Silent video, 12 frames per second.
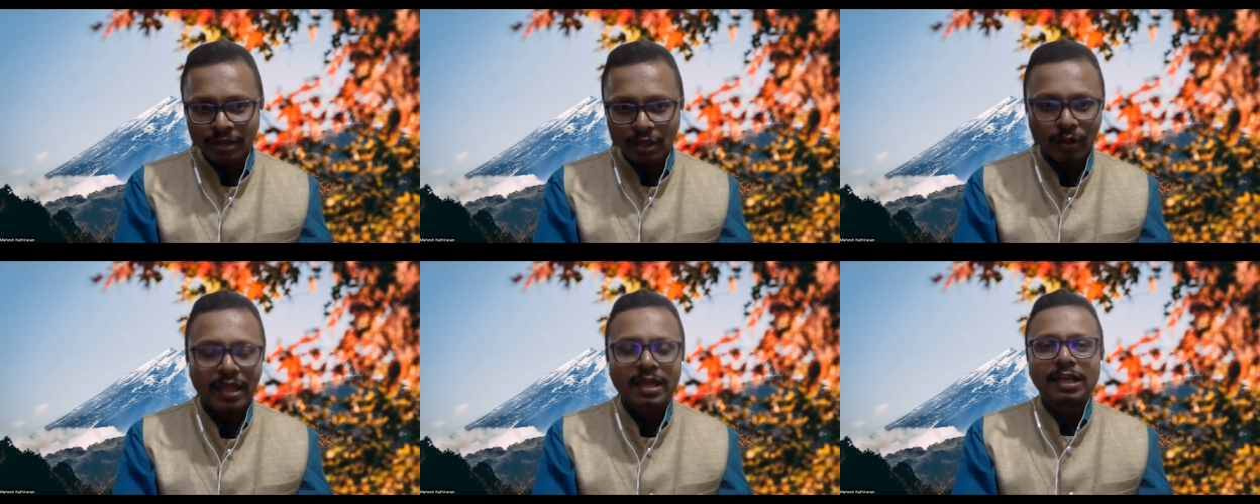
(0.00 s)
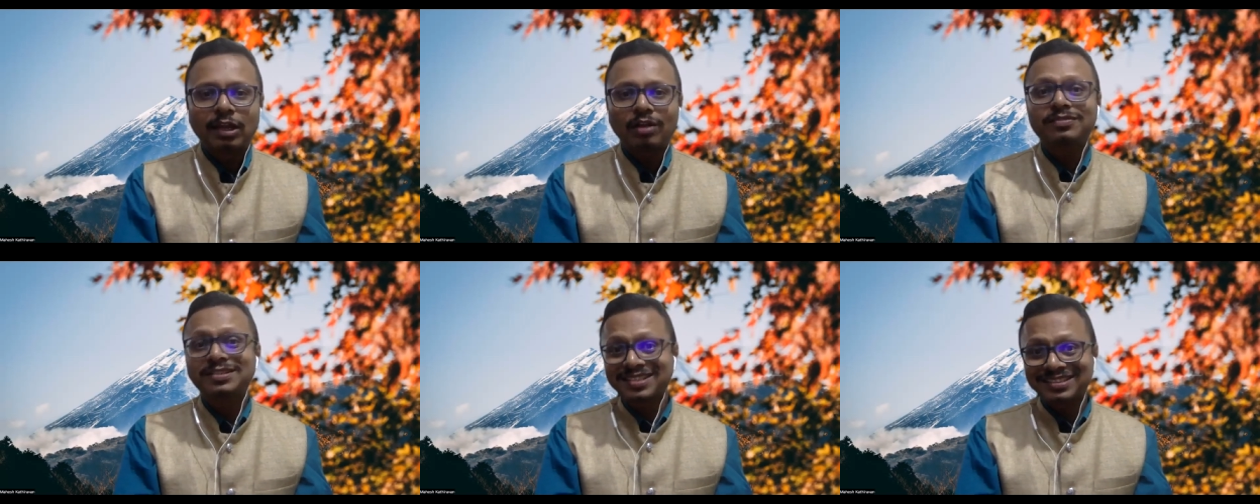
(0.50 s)
Okay, now
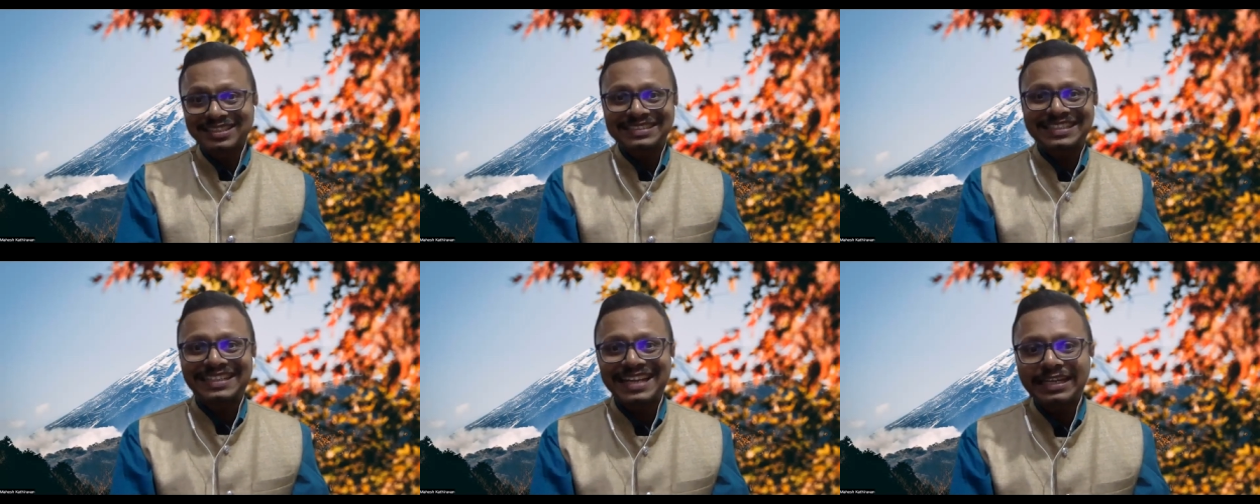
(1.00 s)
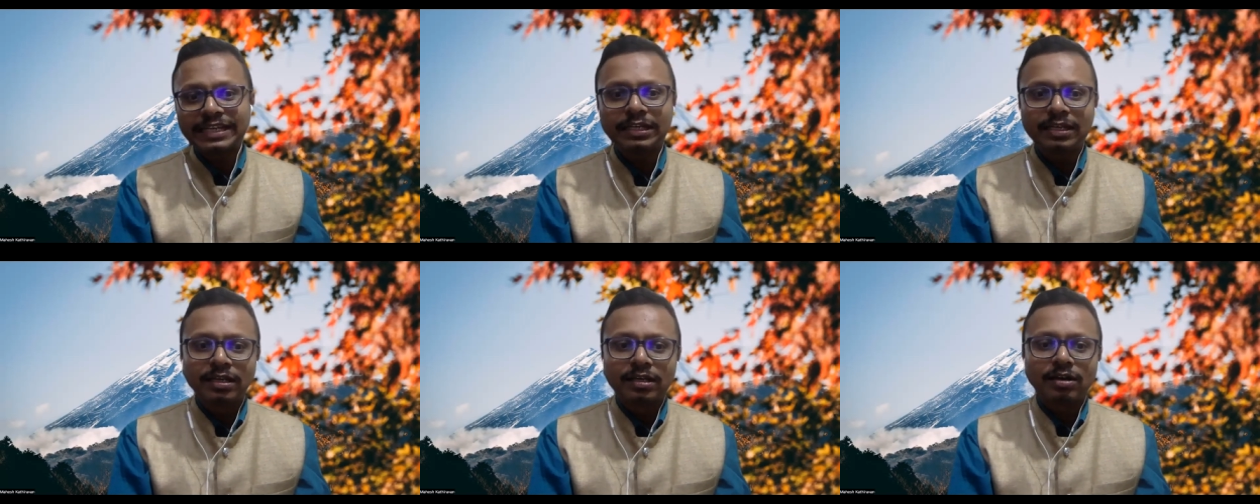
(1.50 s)
it is suggested that
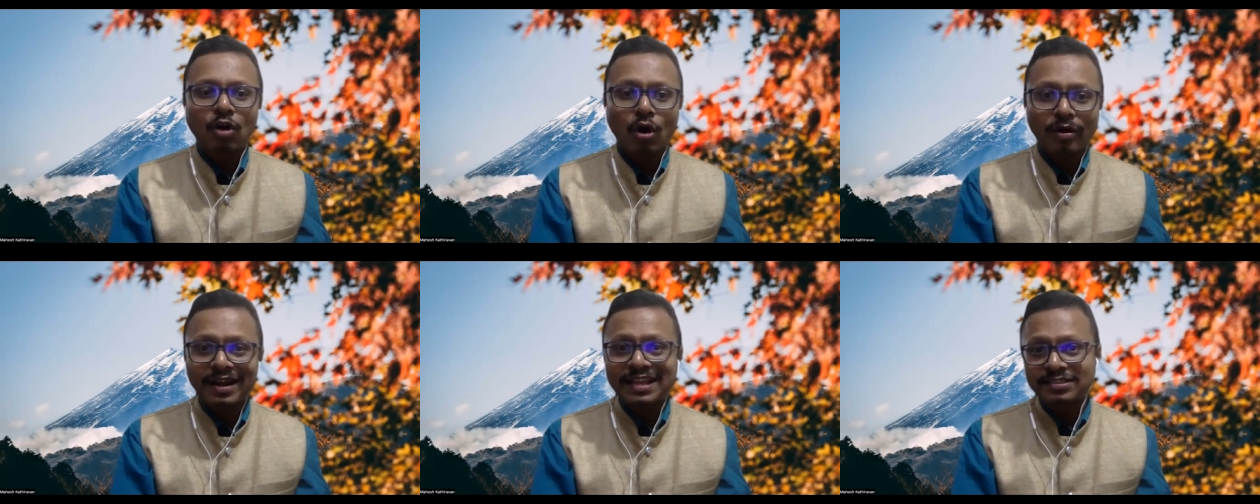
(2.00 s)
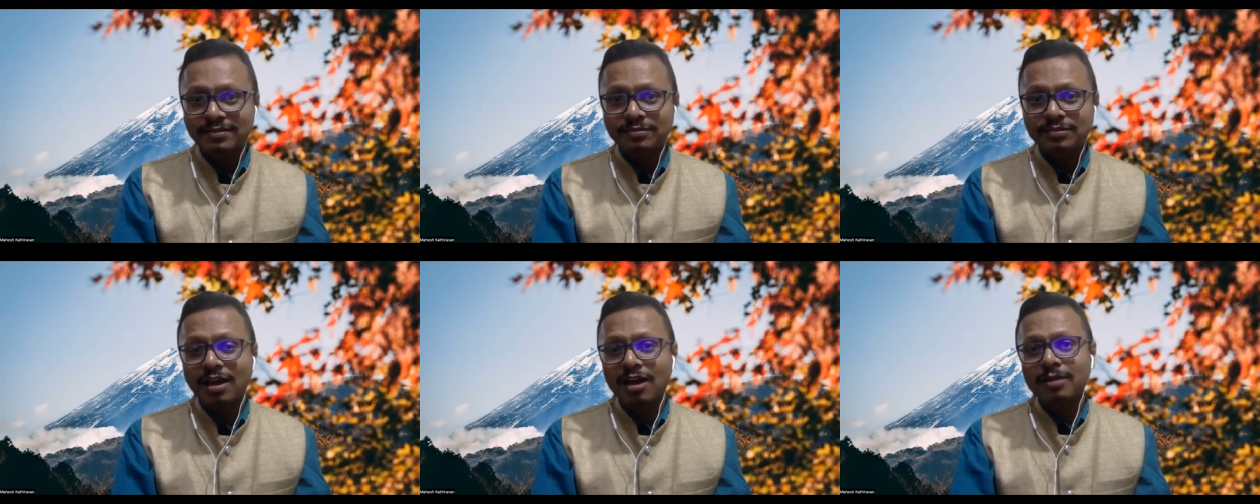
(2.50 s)
their
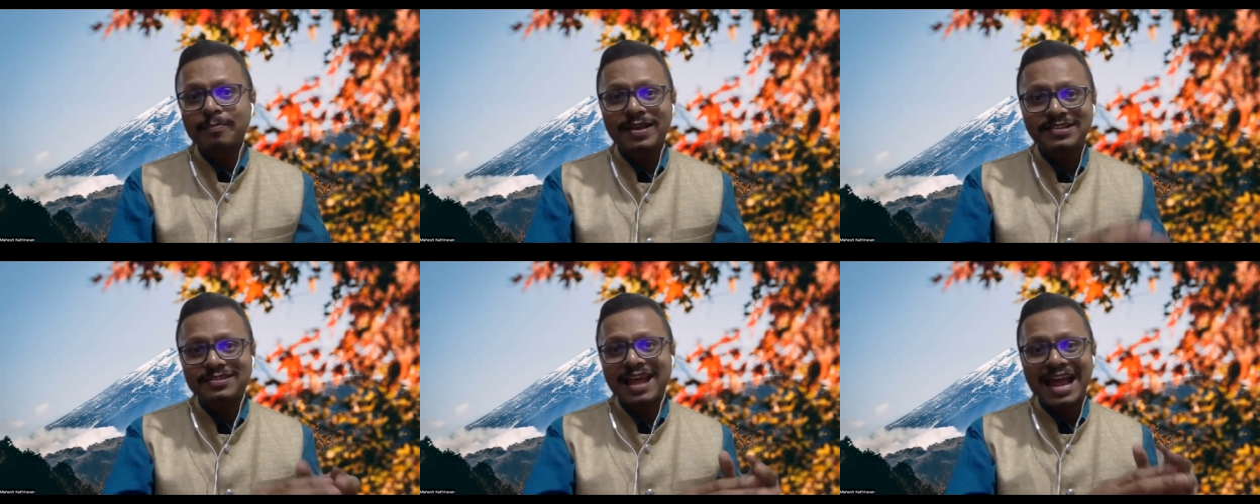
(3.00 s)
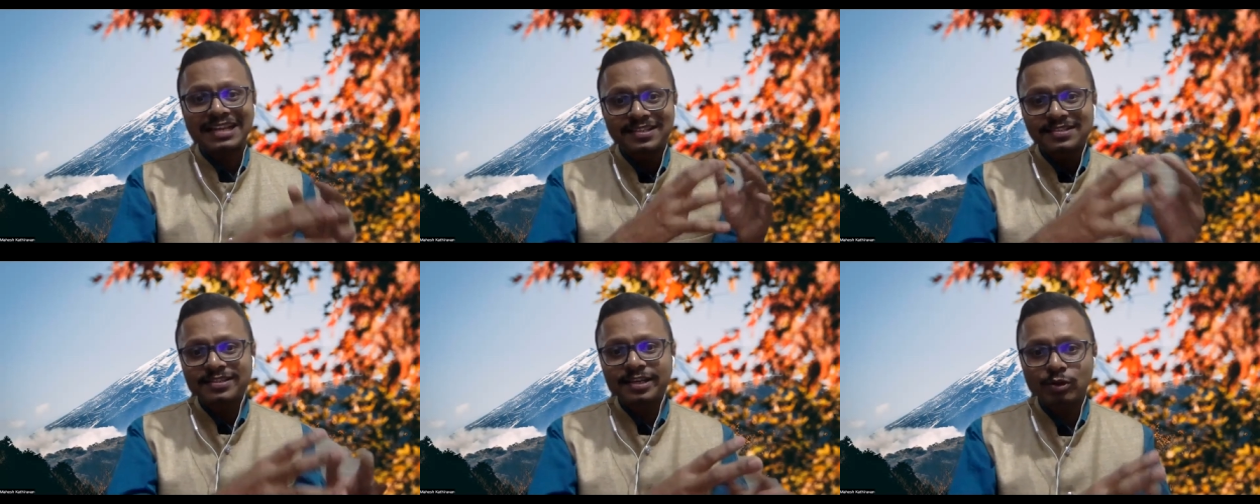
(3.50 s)
organisms are best
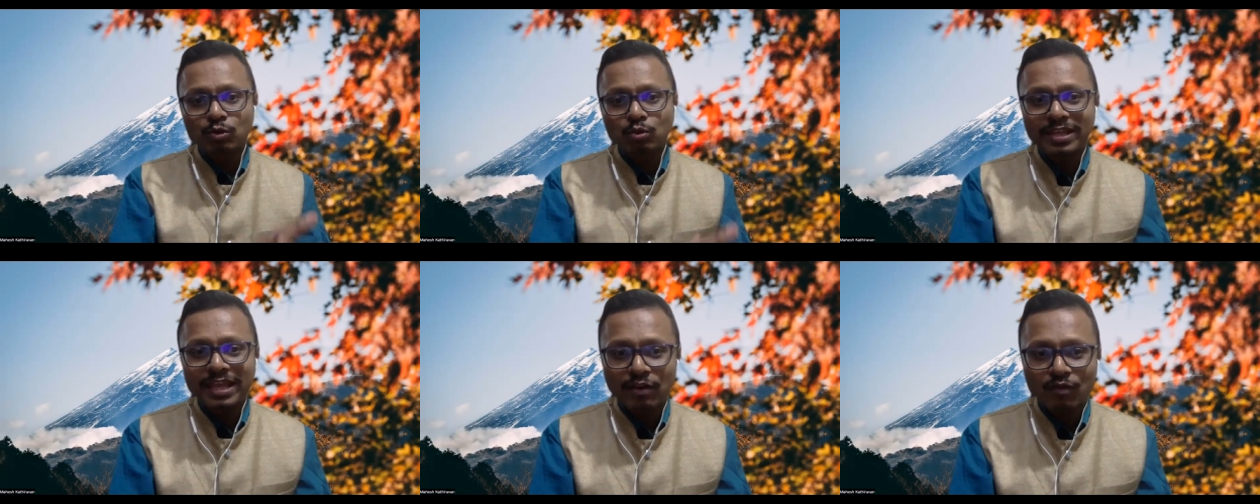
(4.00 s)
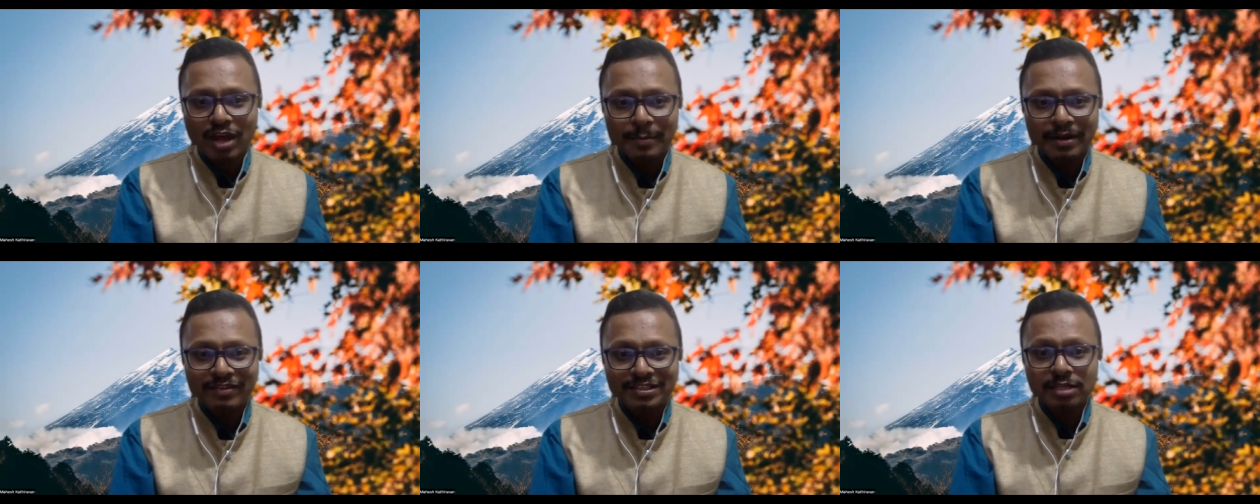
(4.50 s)
adjusted to the
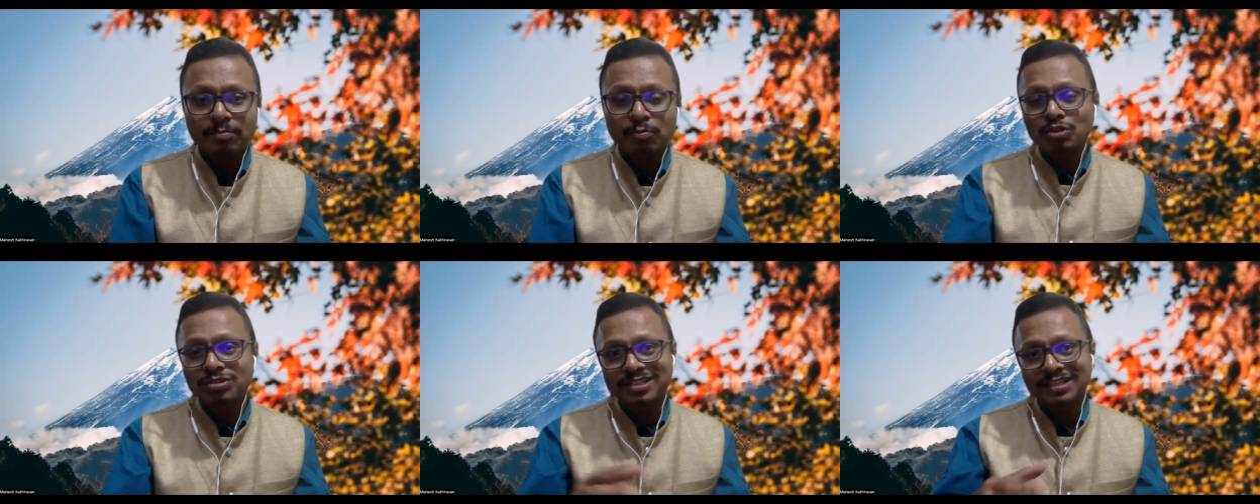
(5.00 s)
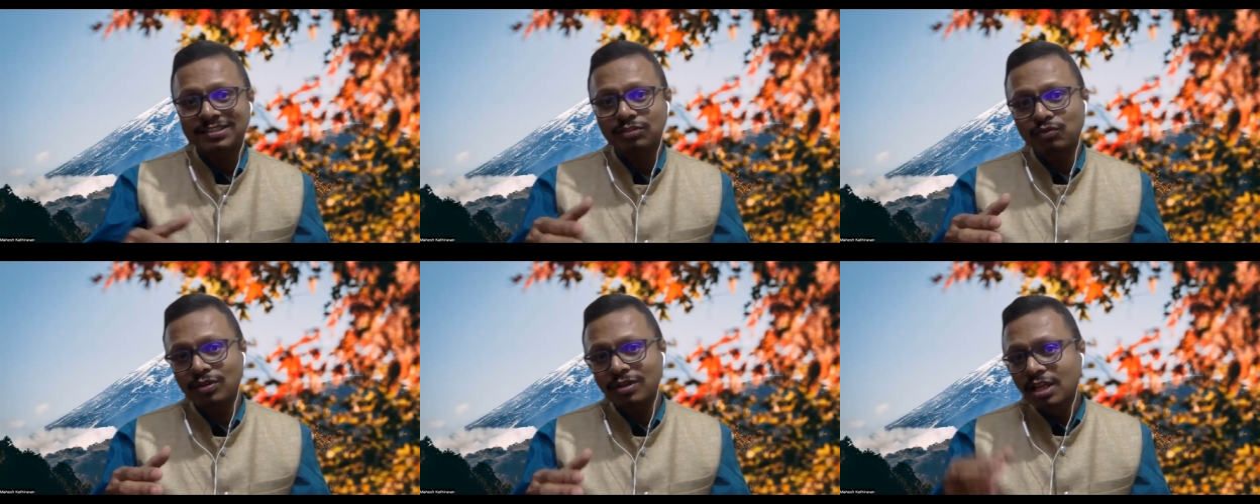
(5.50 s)
environment, which are most
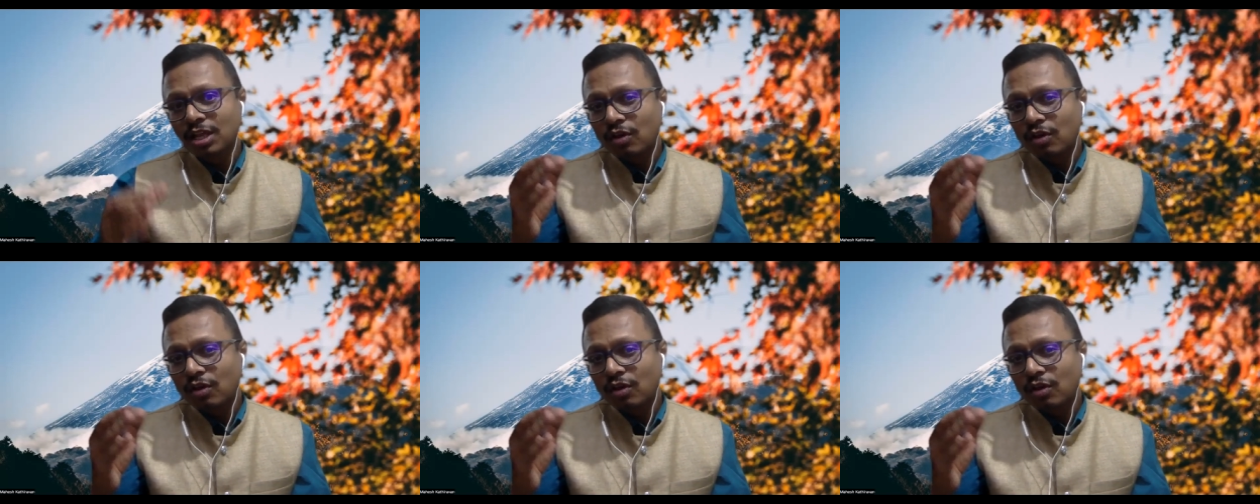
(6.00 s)
successful,